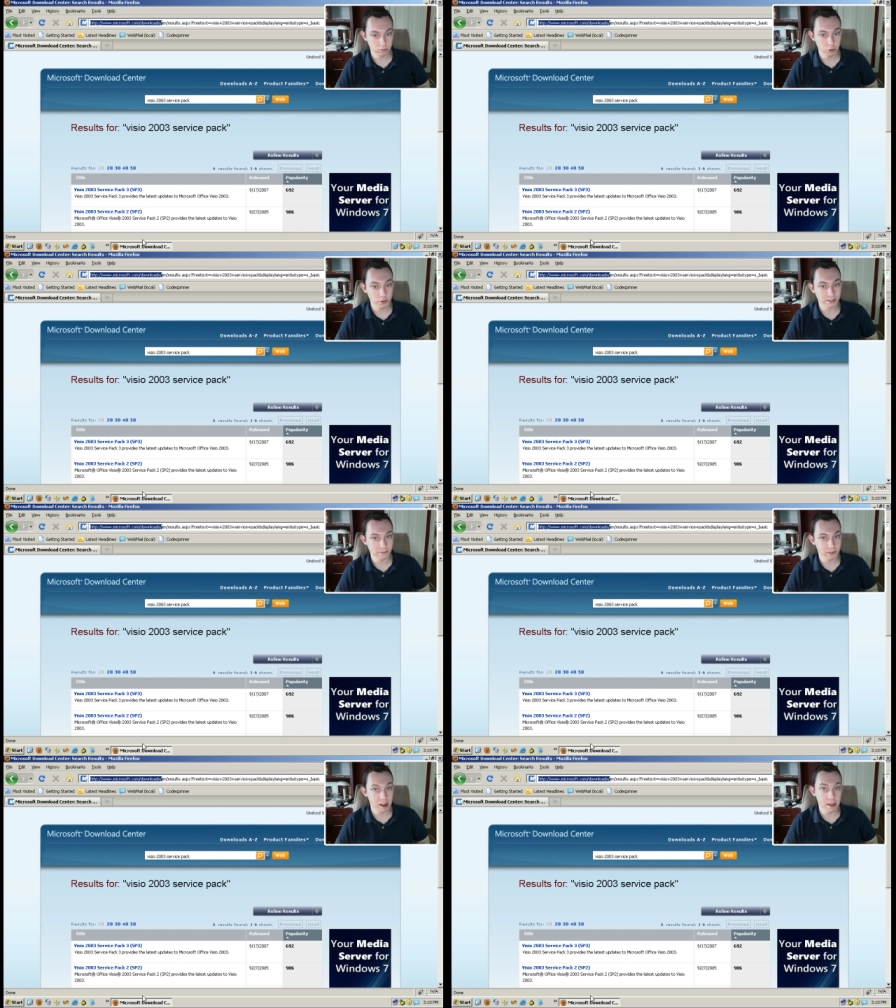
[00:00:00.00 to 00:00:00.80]

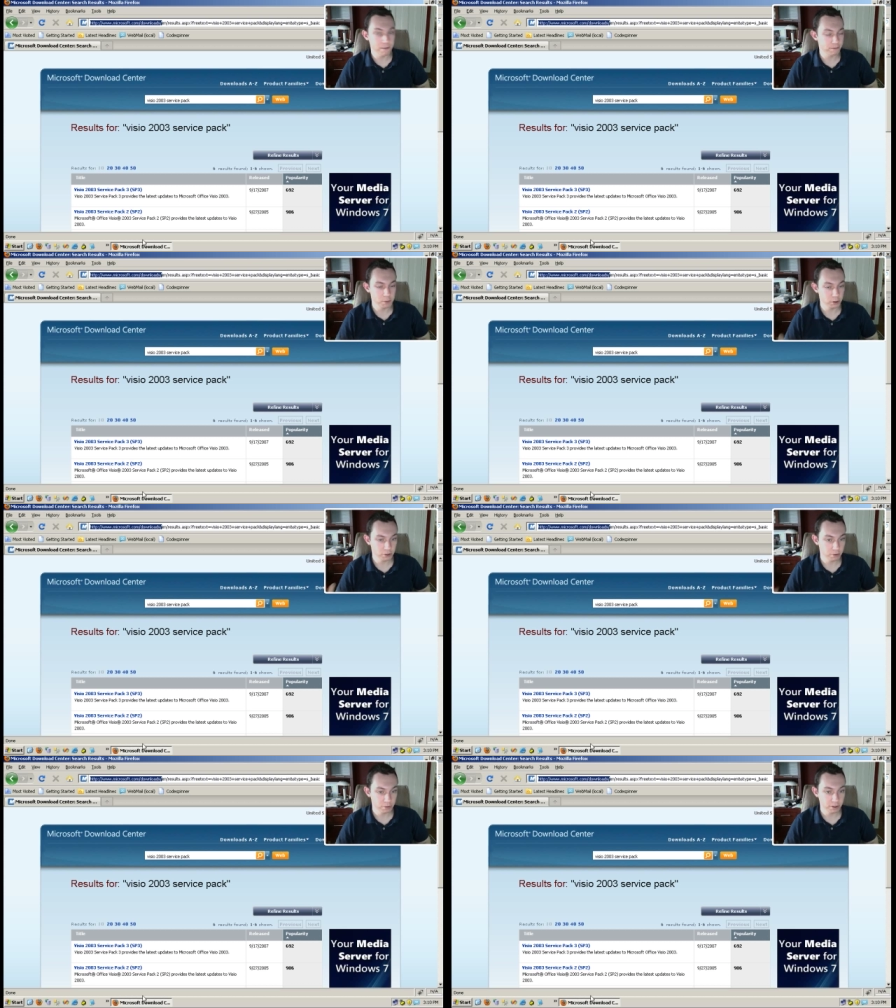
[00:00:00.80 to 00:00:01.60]
2005, amongst
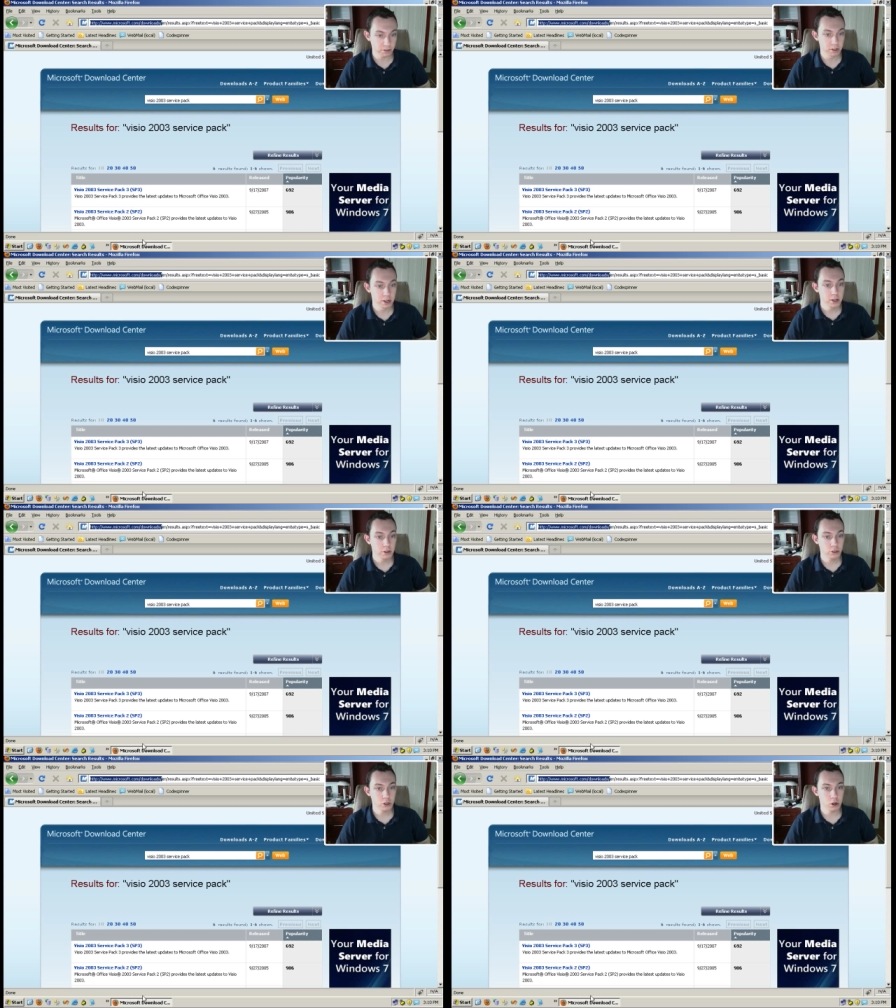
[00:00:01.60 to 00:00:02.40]
other things.
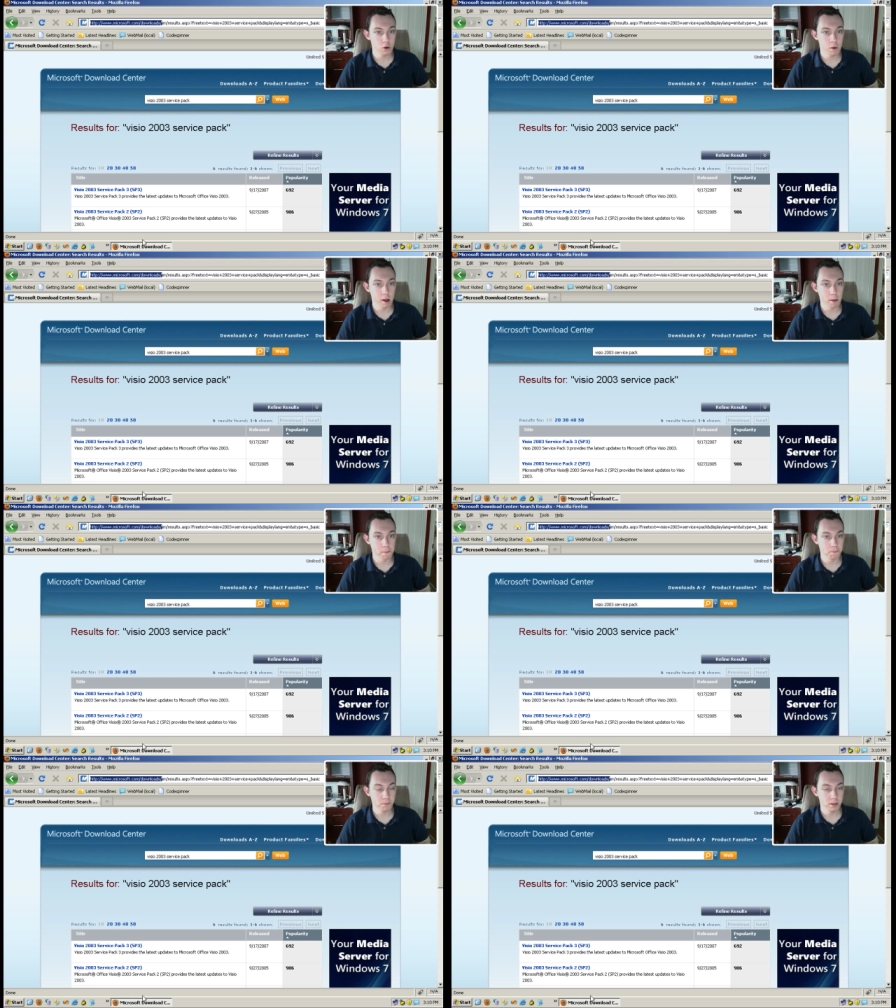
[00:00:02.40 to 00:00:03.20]
So,
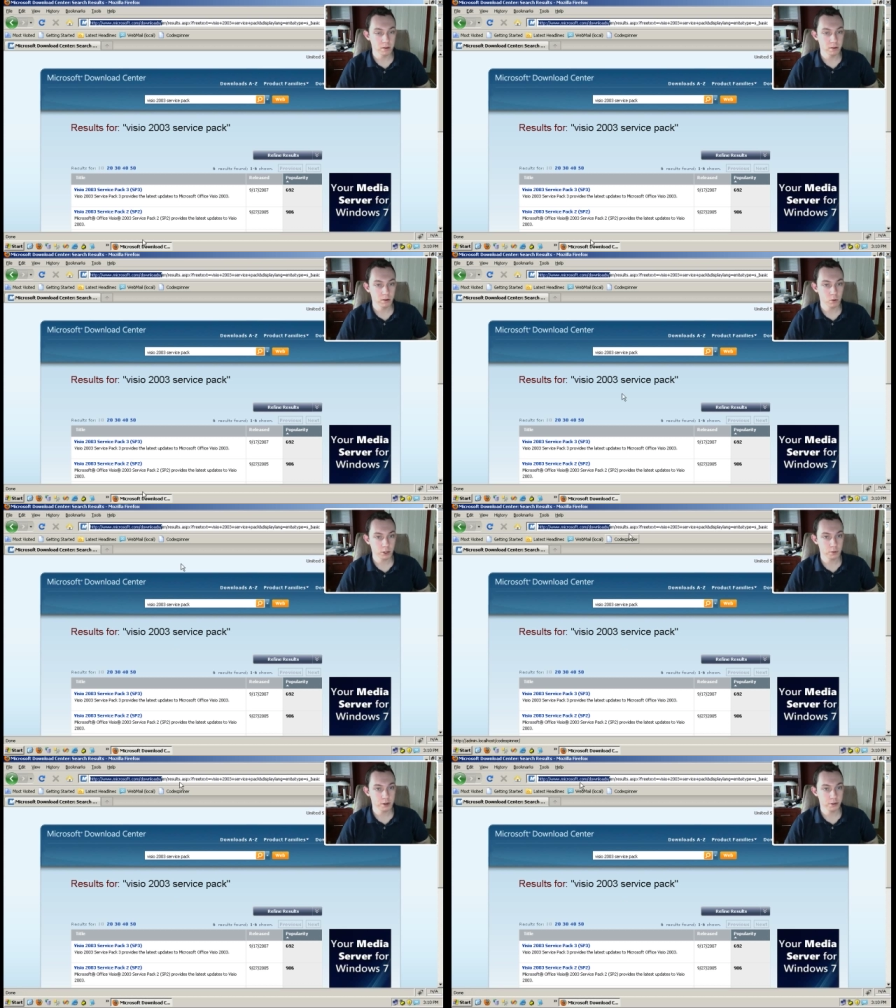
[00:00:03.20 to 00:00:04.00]
um,
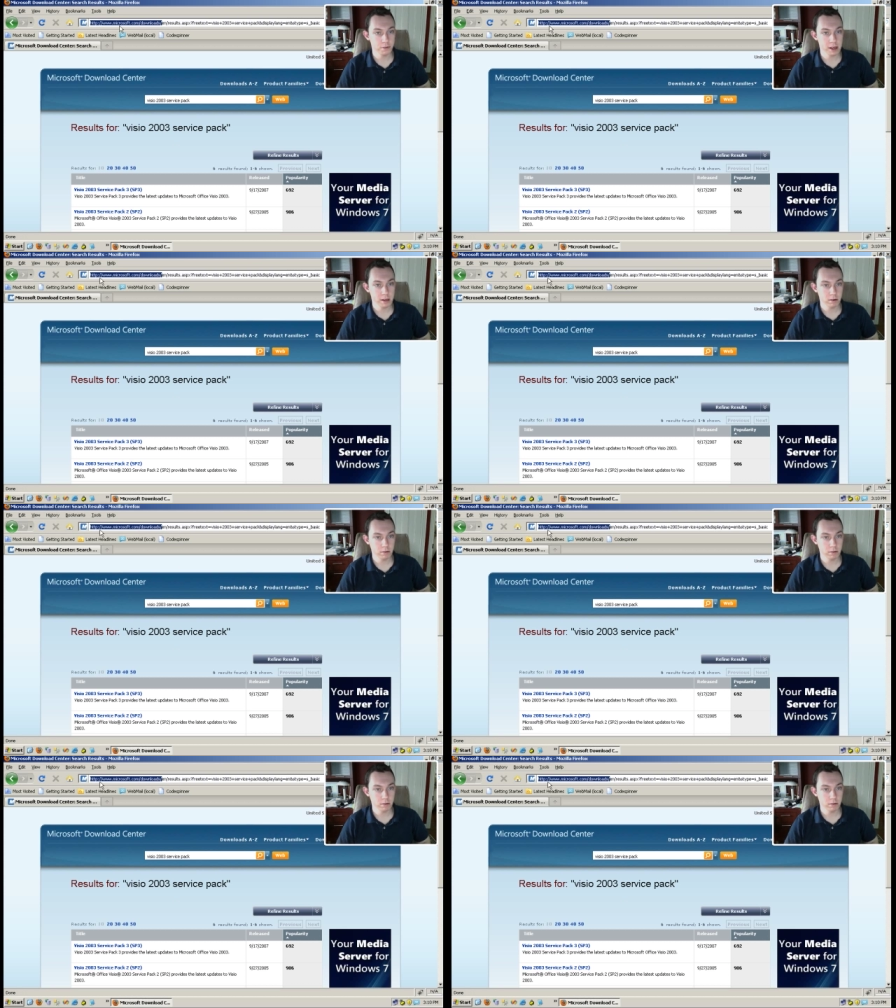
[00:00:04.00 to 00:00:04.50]
quickest way to do that,